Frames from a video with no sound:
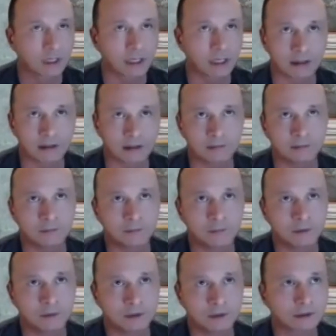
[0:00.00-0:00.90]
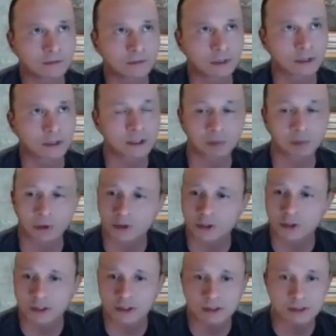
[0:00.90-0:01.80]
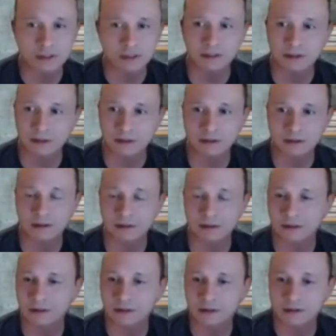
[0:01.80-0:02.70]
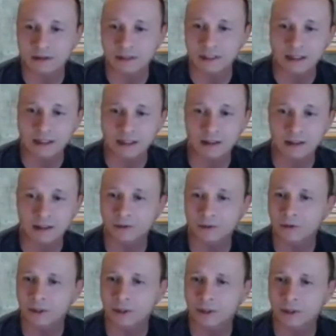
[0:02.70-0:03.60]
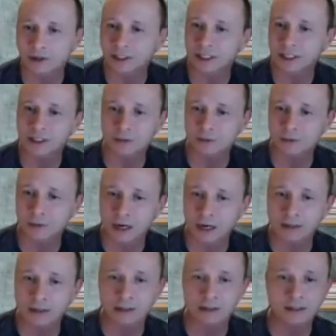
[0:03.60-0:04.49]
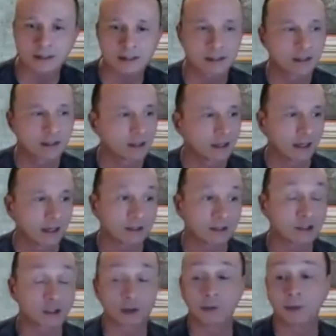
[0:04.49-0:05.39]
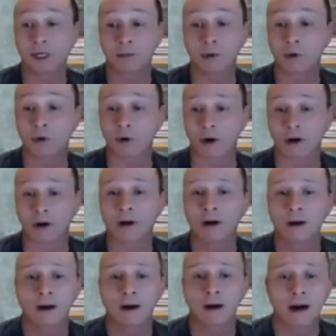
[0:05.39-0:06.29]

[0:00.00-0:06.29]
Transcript: explosions in data through Cartesian products, and so many more.